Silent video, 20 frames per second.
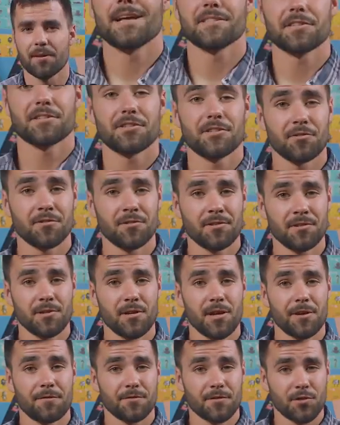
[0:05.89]
As a student,
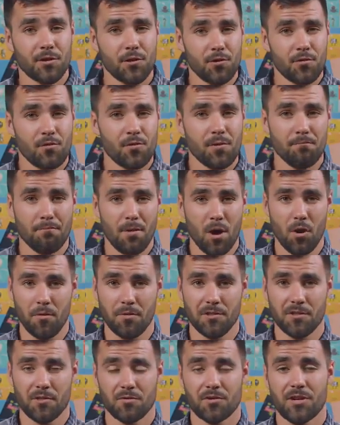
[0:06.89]
you have two
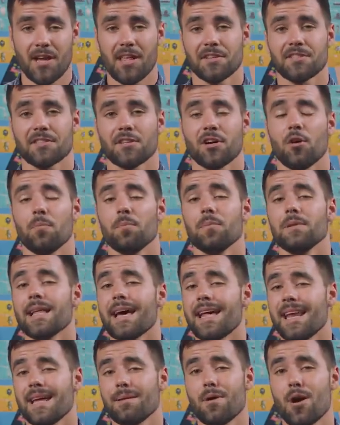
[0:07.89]
modes, which I like to call
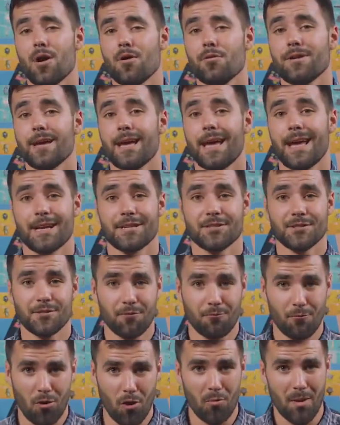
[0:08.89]
planning mode and
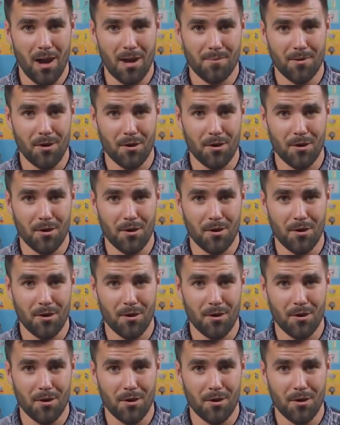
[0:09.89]
robot